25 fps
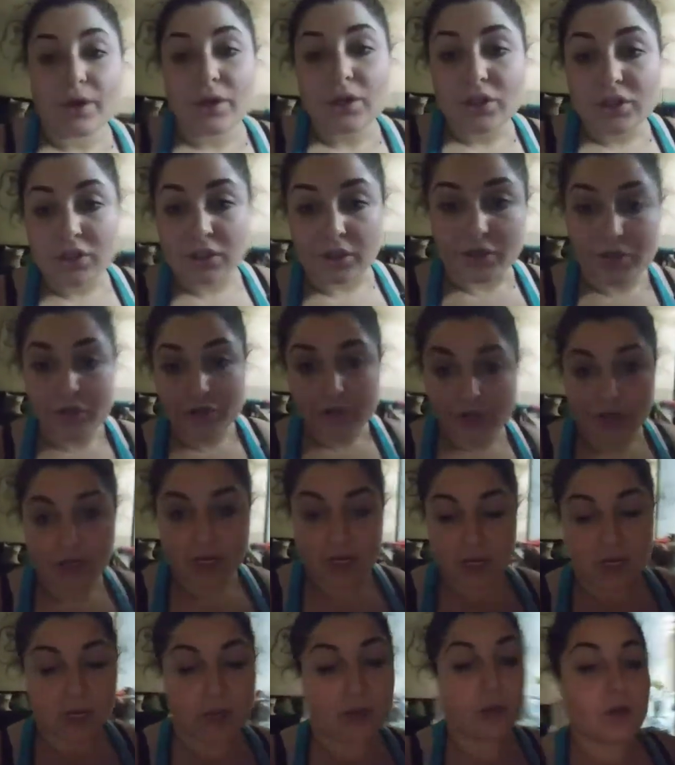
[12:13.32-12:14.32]

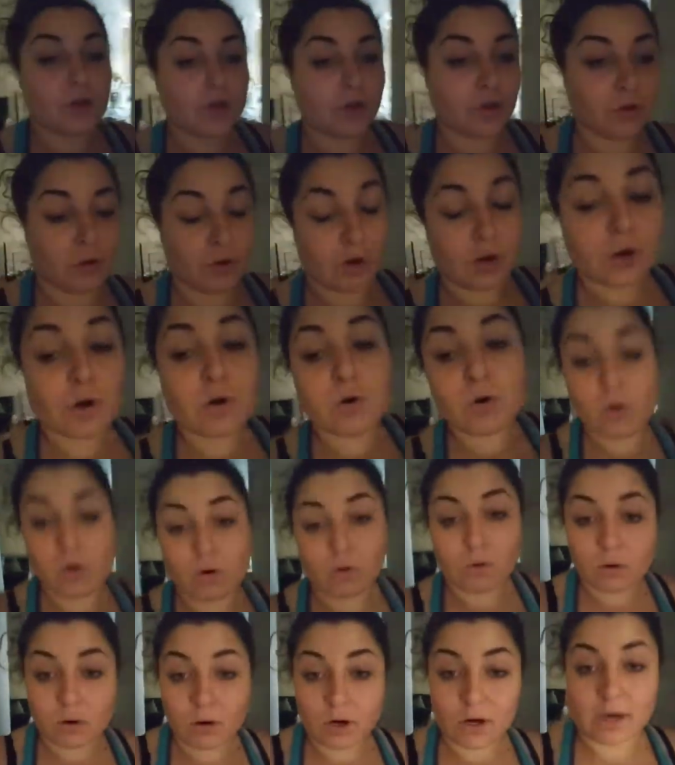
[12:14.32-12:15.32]
surgery, your
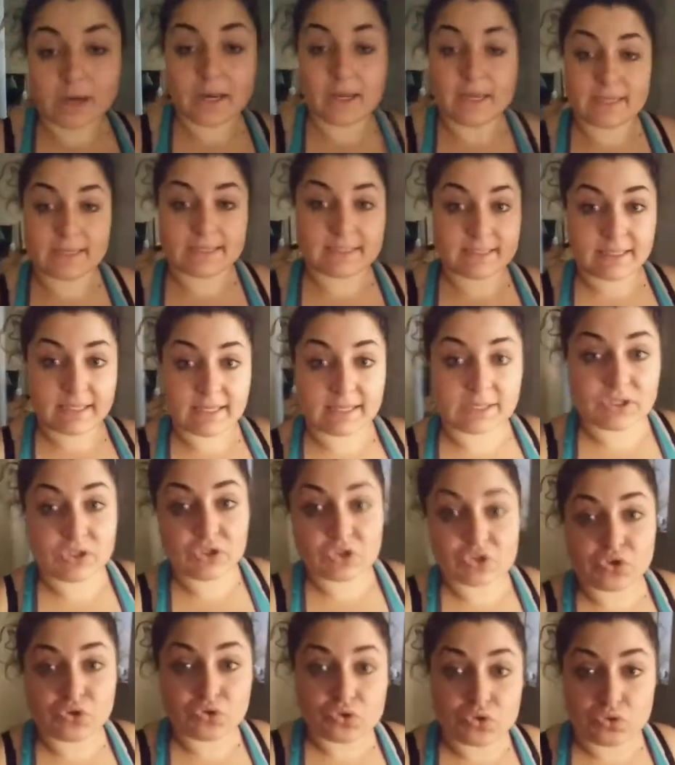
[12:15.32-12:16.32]
core is
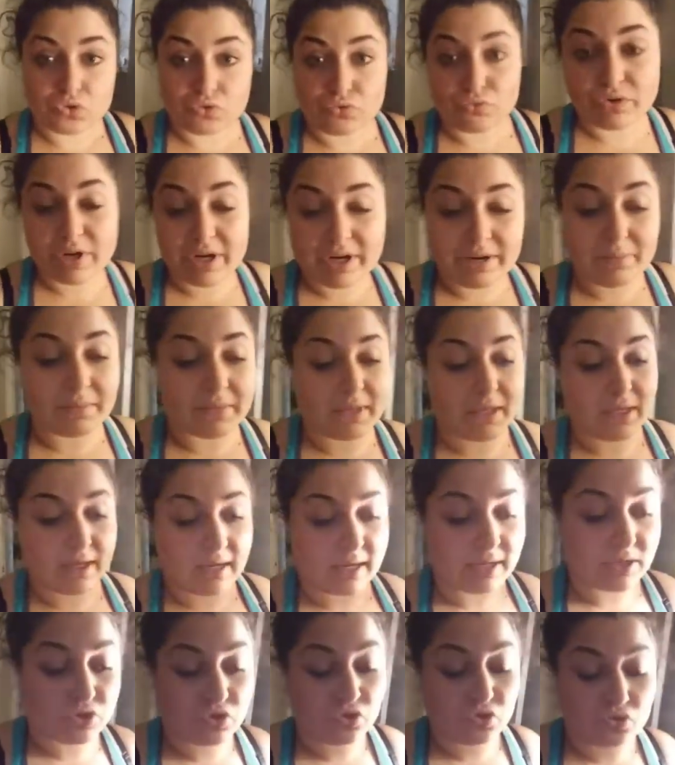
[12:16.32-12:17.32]
extremely